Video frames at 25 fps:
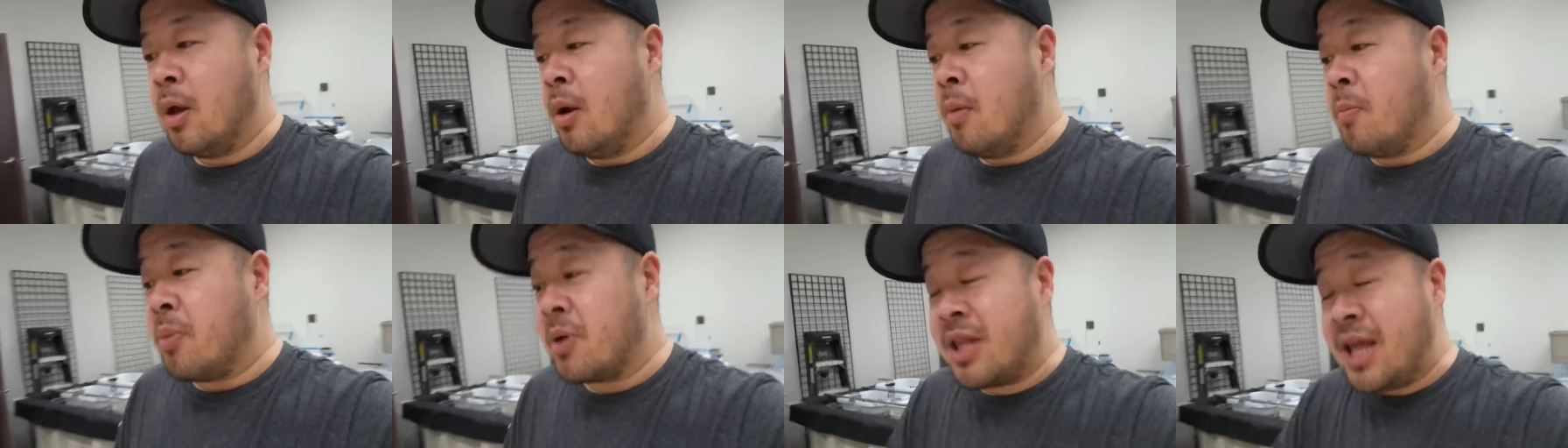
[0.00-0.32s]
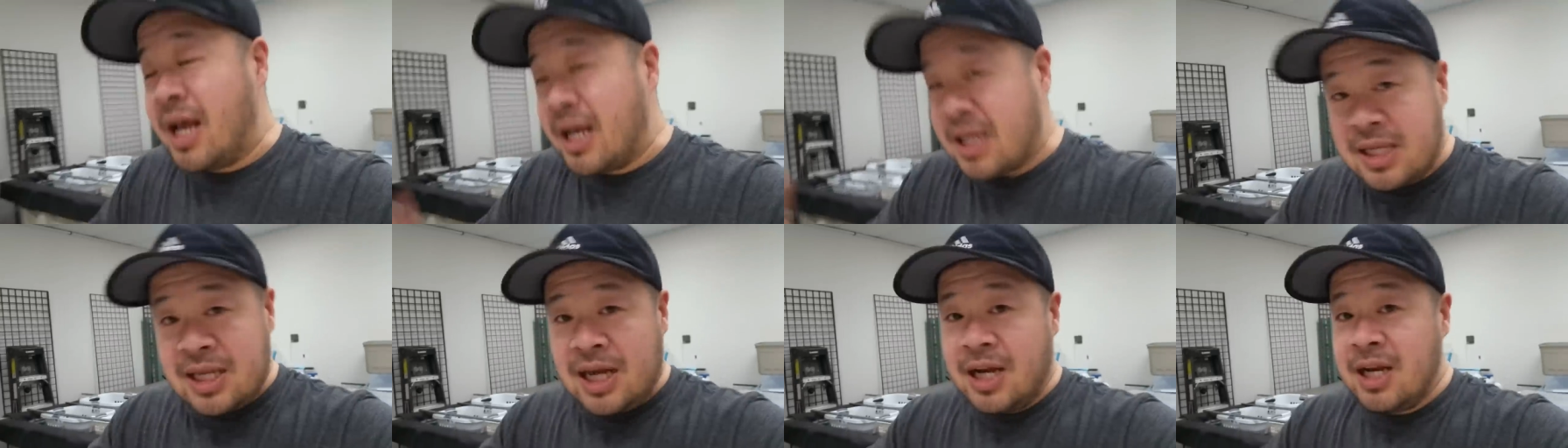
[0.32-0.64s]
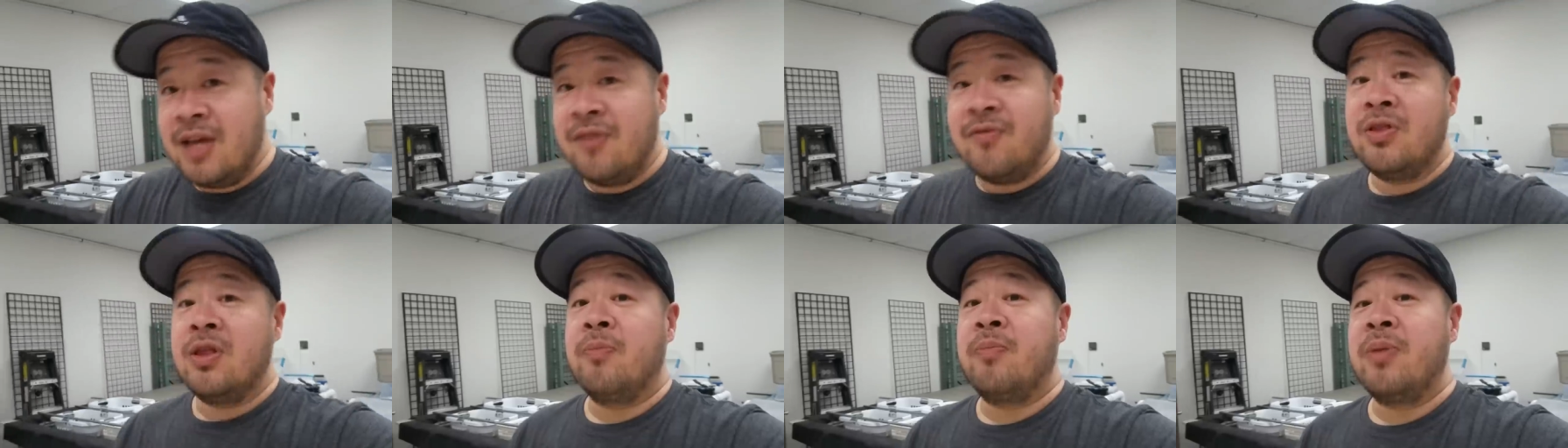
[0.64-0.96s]
But that's not
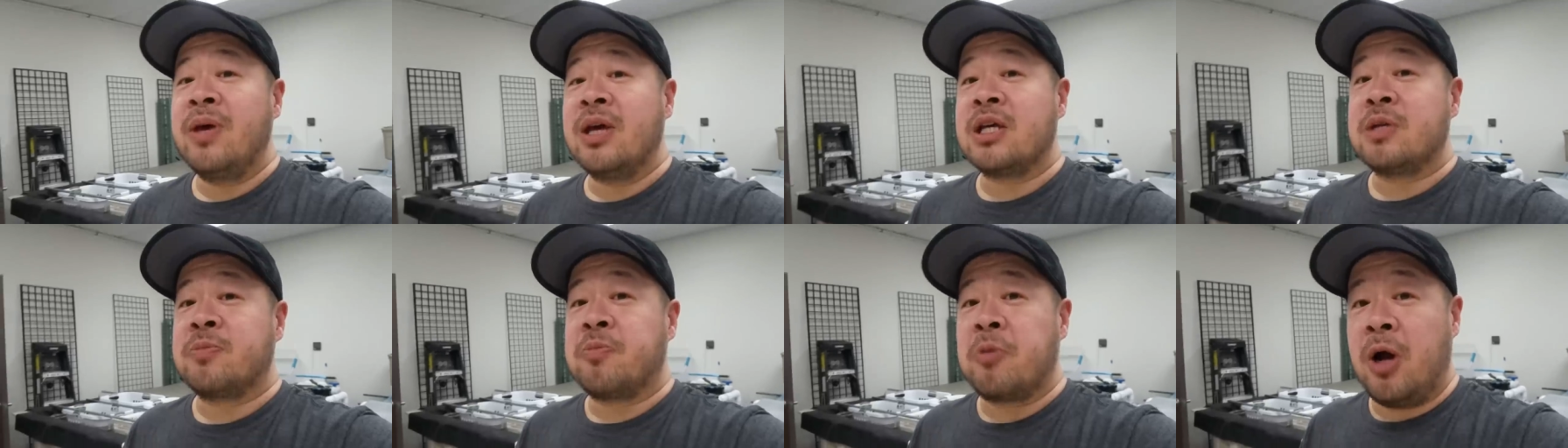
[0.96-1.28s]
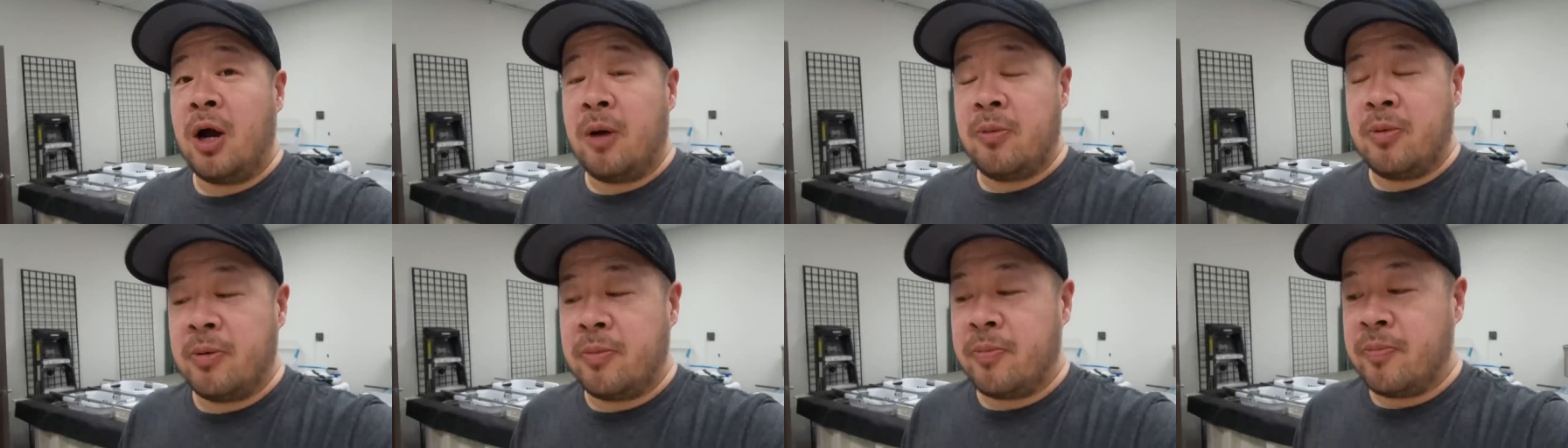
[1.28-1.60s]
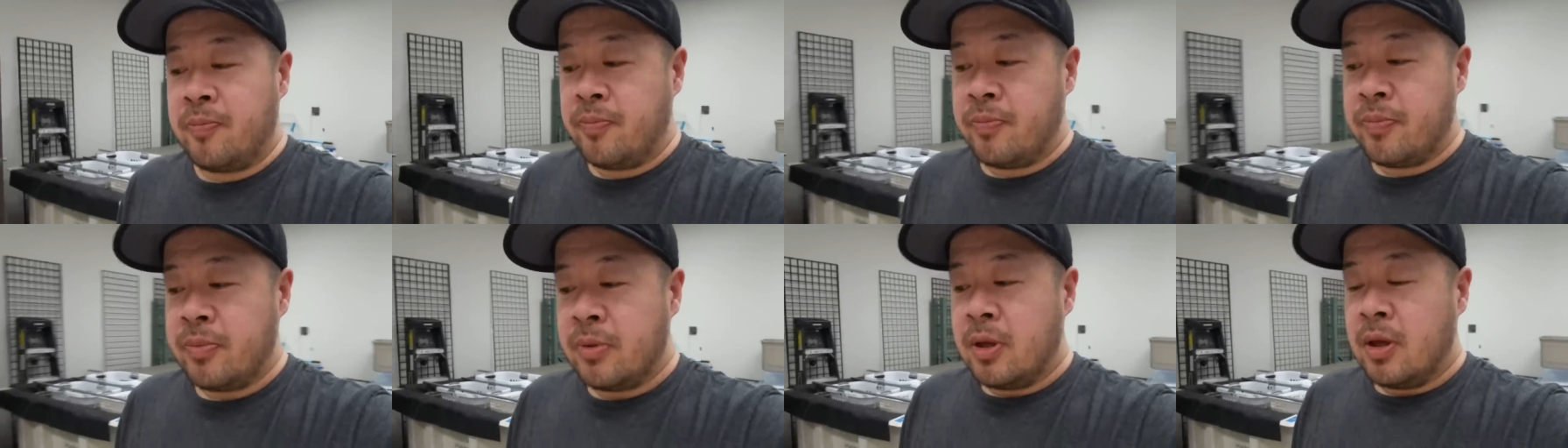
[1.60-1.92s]
even the biggest problem.
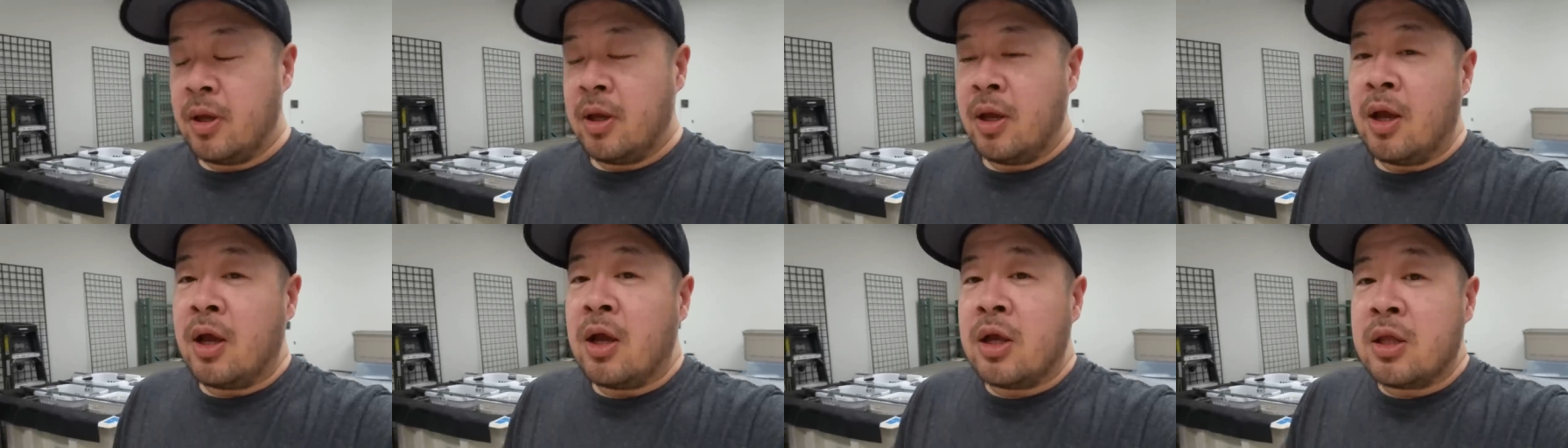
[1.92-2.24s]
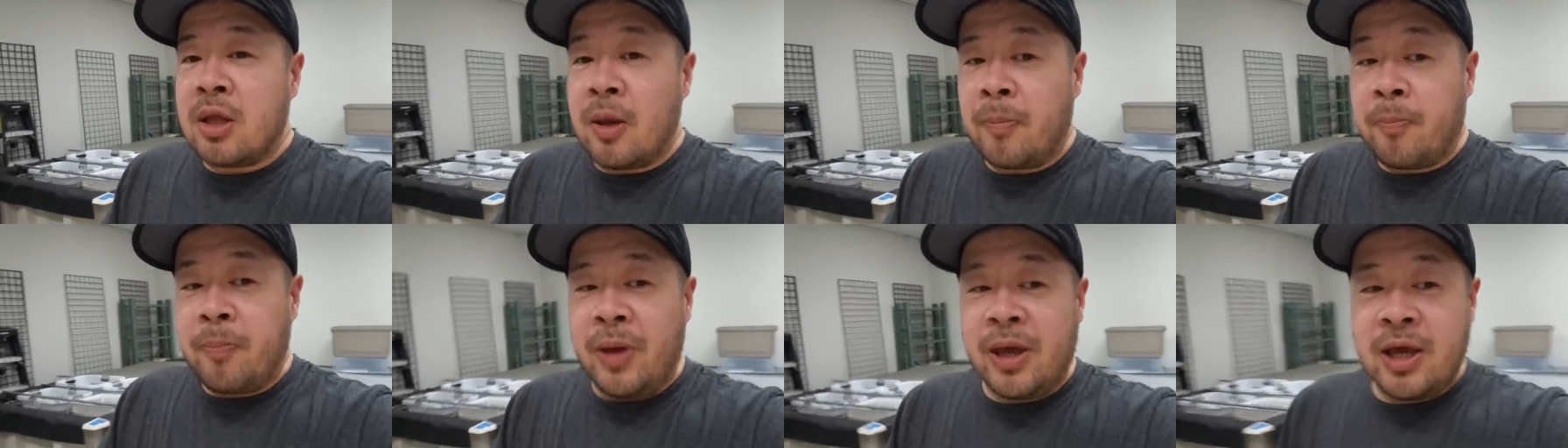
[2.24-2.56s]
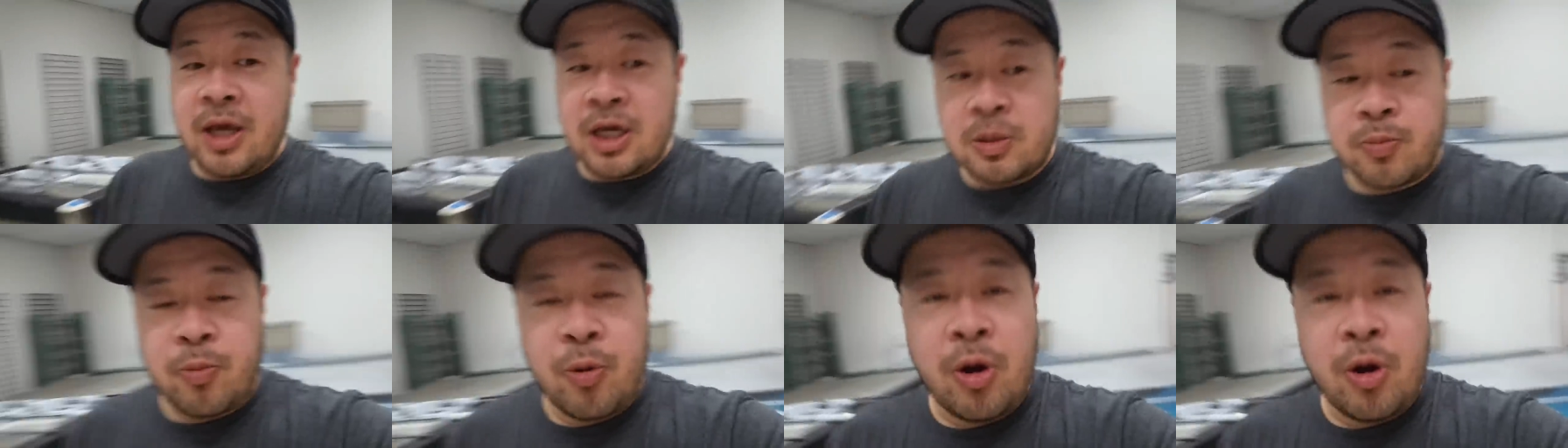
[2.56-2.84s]
The biggest